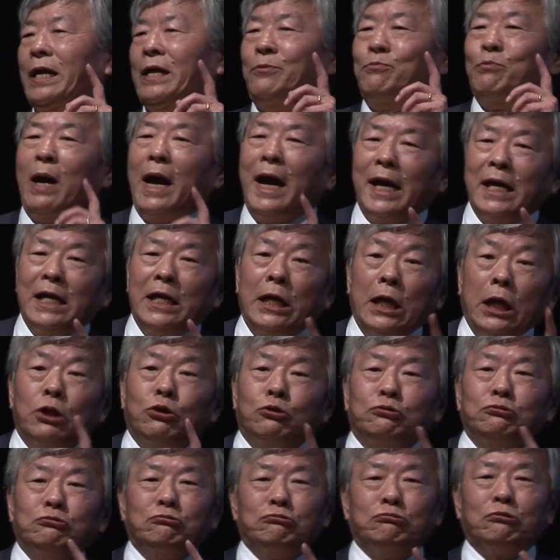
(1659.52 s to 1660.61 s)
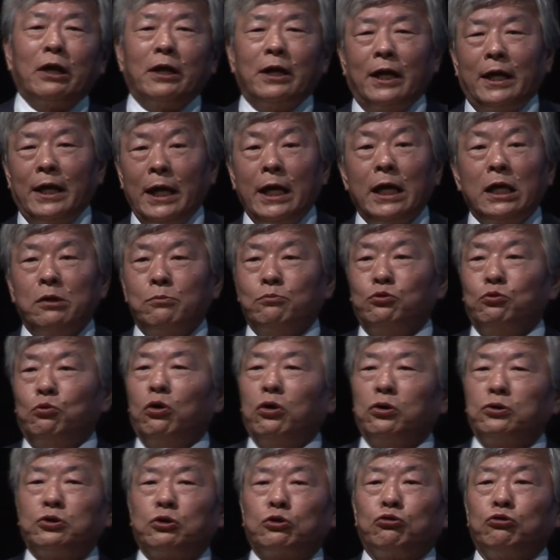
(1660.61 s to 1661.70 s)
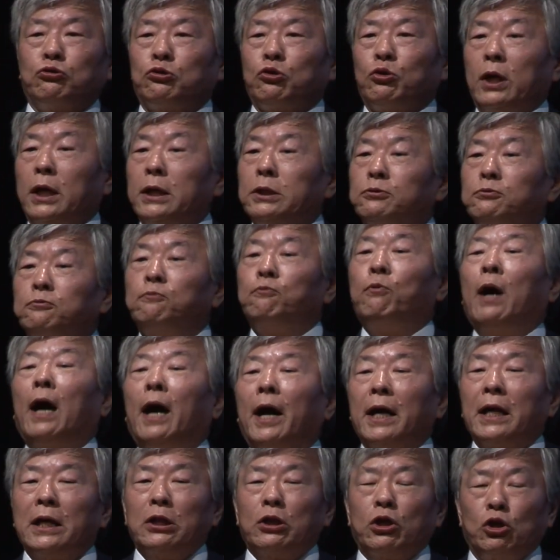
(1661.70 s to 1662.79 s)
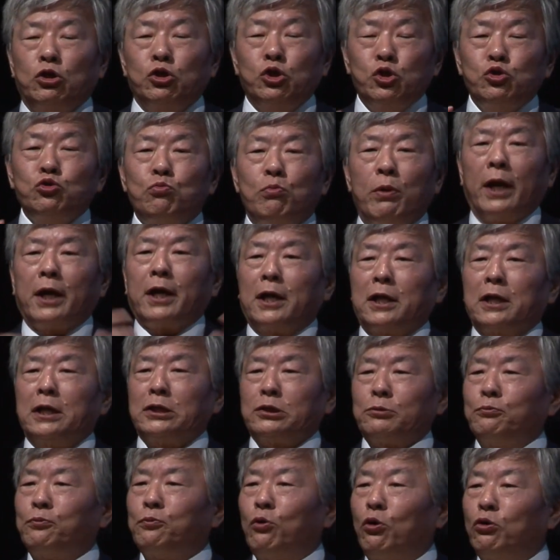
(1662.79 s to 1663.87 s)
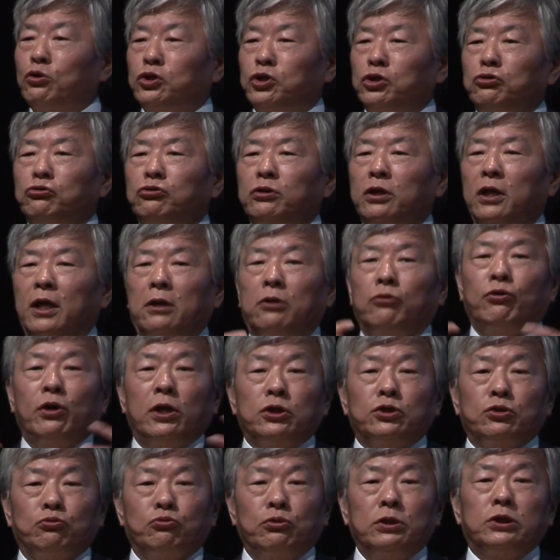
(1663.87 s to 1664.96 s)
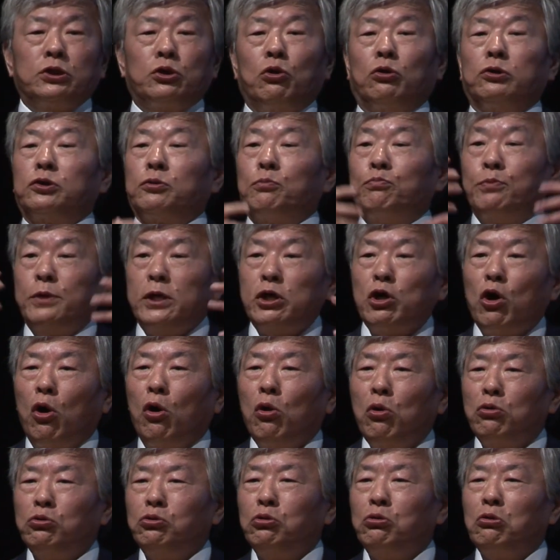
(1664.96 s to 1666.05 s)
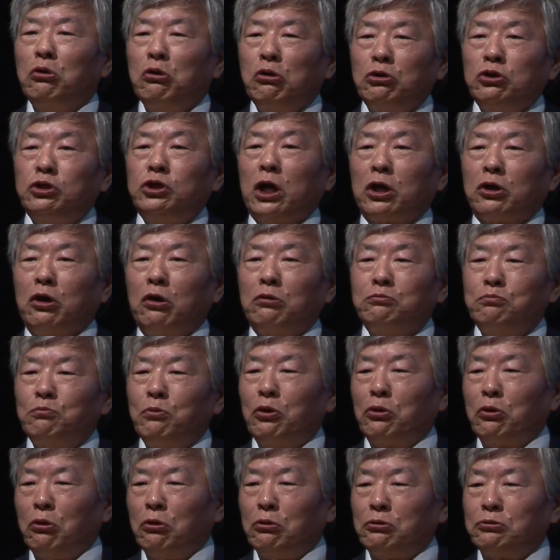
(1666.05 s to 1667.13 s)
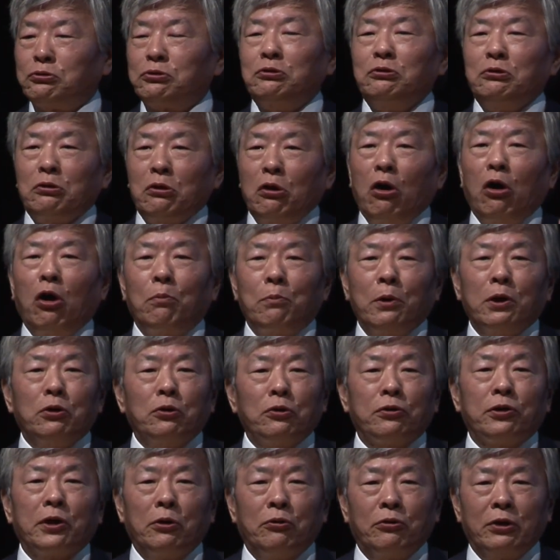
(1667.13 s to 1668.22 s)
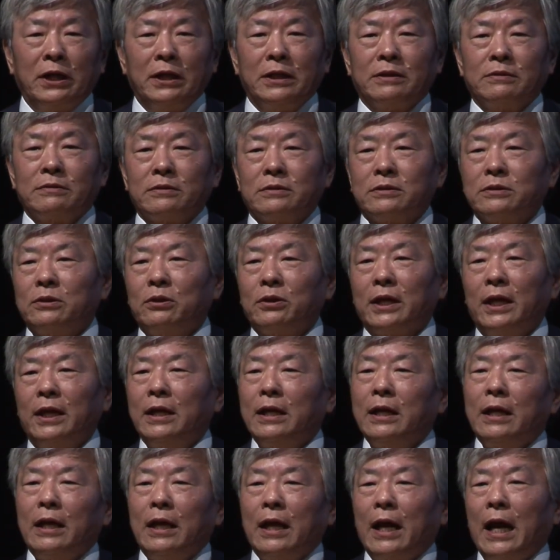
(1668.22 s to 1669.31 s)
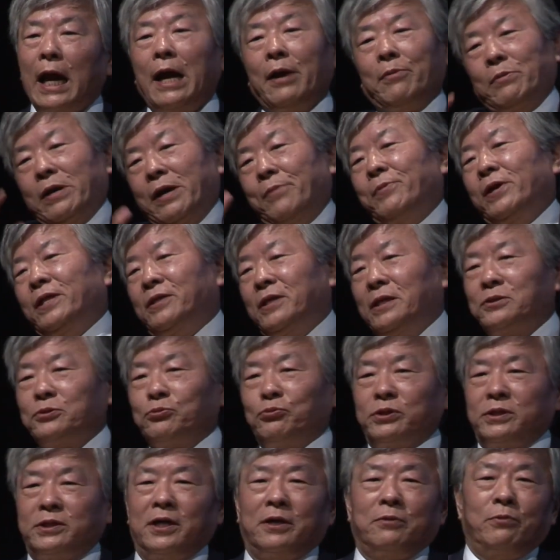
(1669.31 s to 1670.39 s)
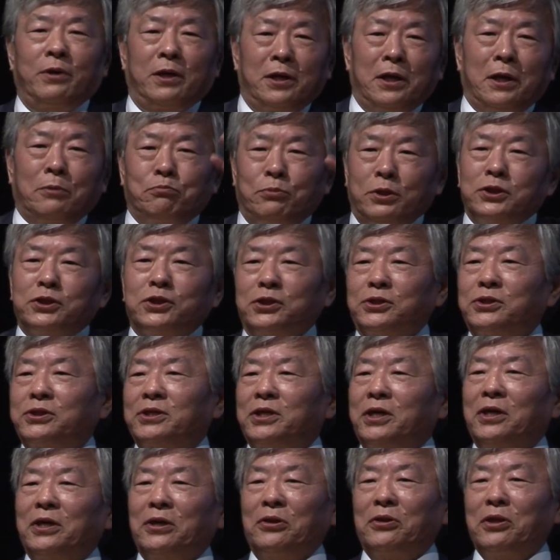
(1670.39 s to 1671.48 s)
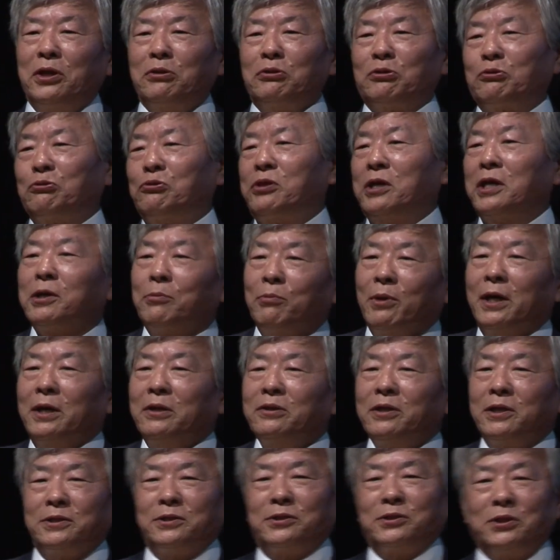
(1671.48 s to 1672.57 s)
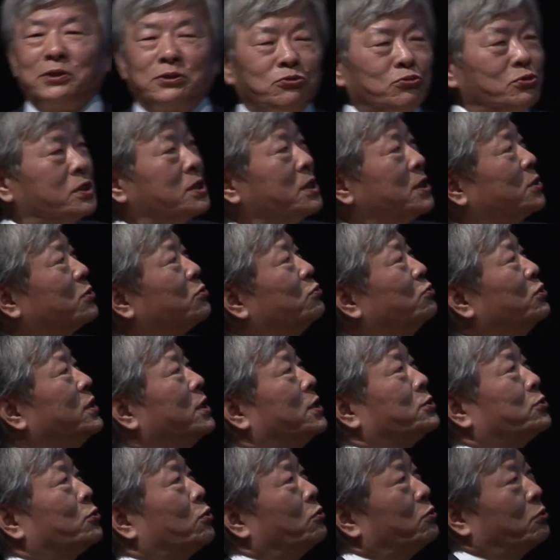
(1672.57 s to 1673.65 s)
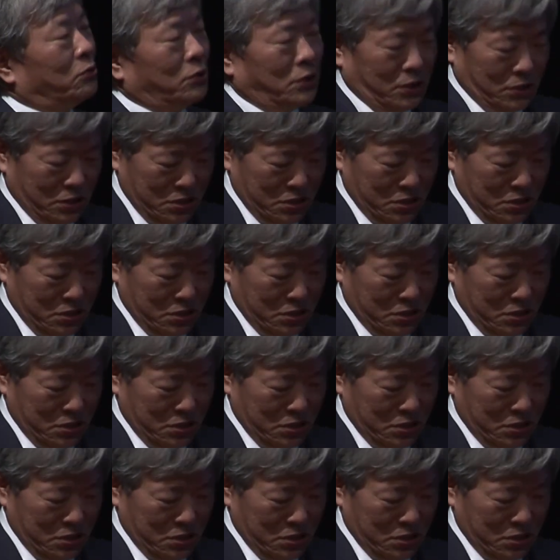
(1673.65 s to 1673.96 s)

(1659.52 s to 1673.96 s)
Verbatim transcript: my hidden aim was to try to find a new mechanism for gene regulation, which goes beyond Jacob Monod's Operon Theory. Okay? I mean, this was a very ambitious thing to think about as a 22-year-old